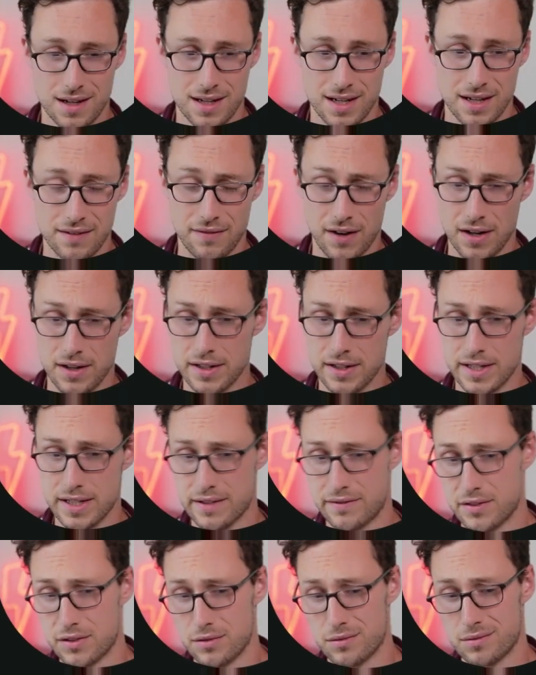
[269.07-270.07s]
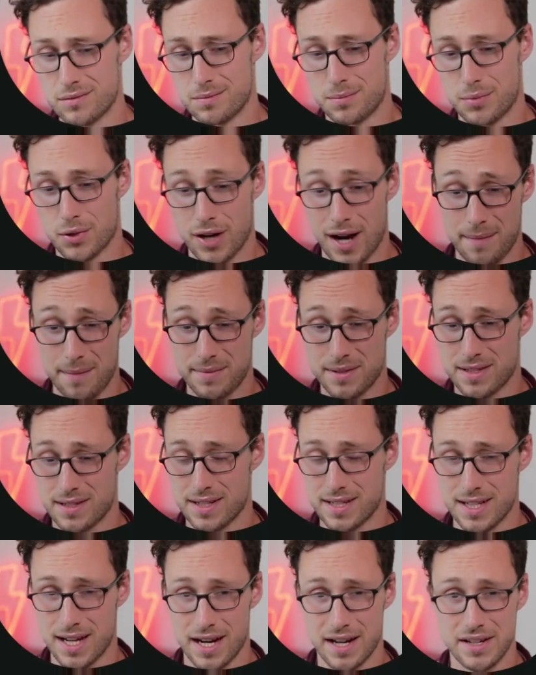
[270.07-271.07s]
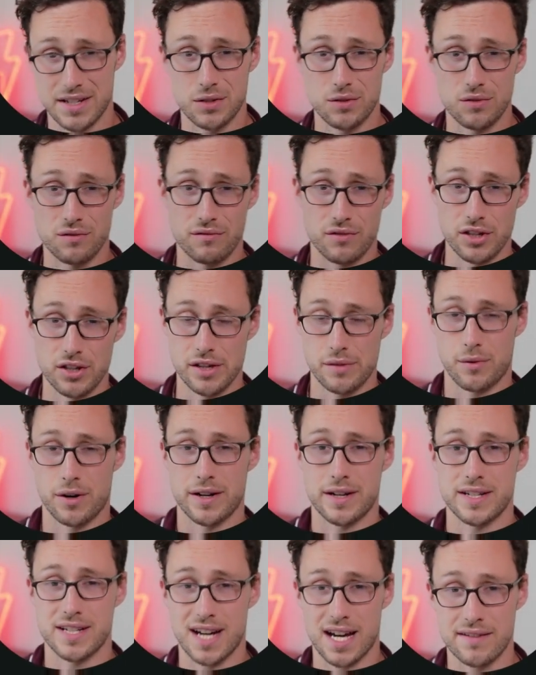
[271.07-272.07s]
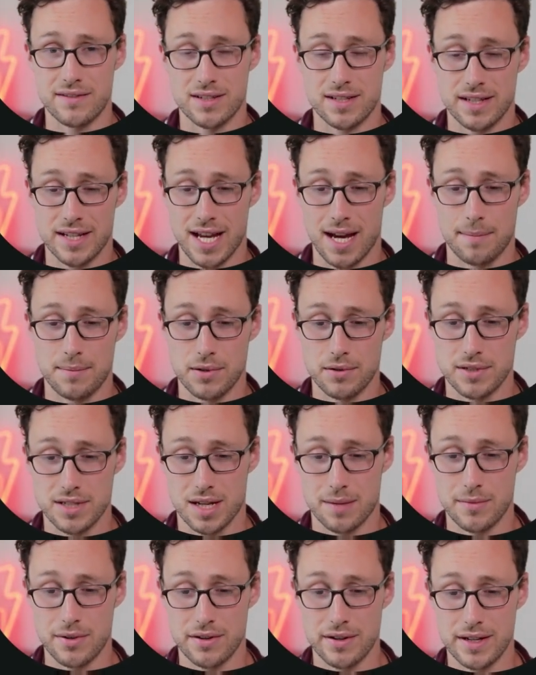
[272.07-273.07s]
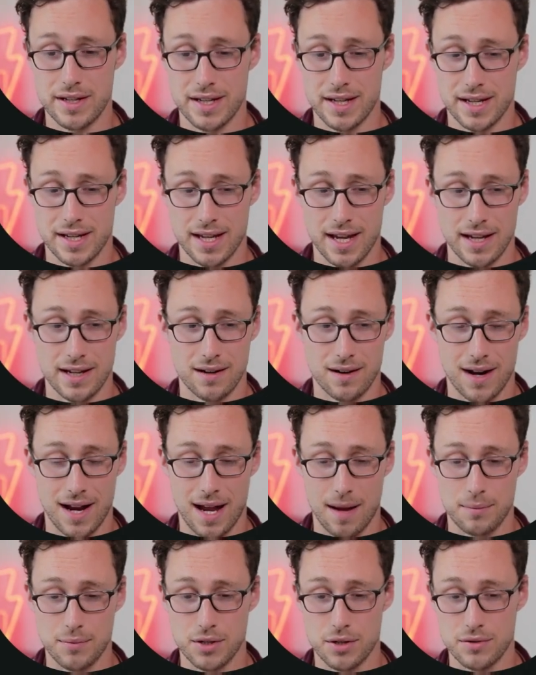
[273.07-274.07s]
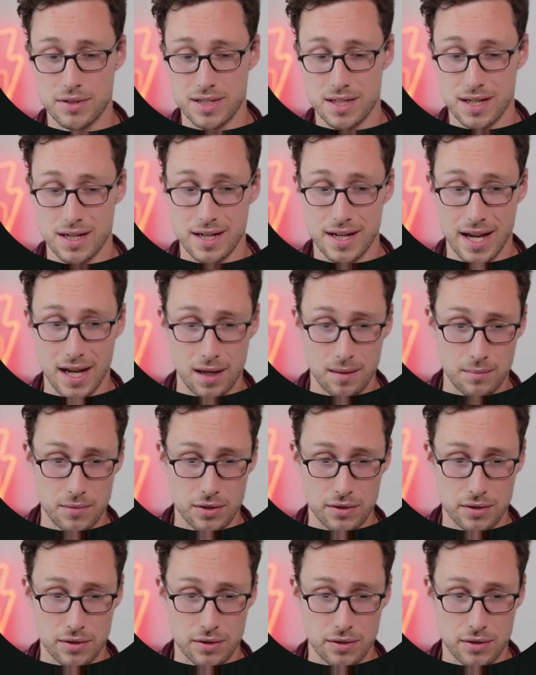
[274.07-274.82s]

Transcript: And finally, if you perhaps decide you really want to dive into the Aptos community and get your Aptos name,